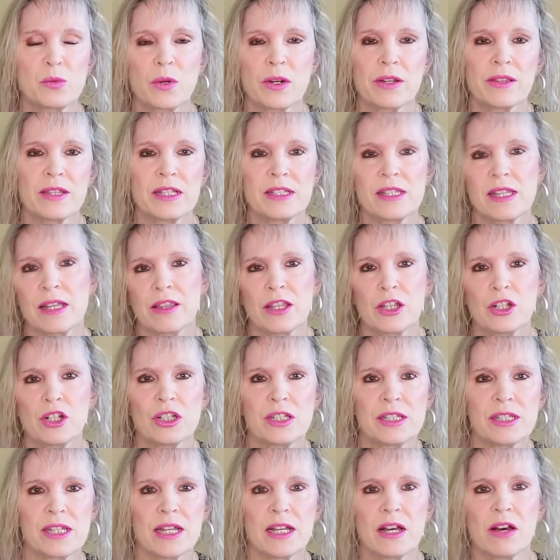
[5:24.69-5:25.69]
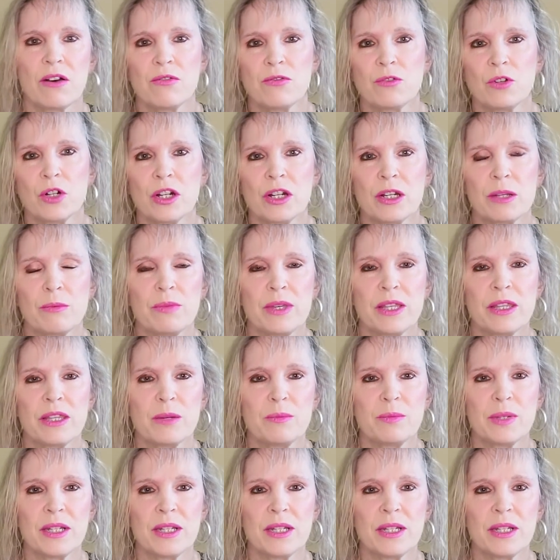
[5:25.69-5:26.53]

where they said they couldn't take off work and be there,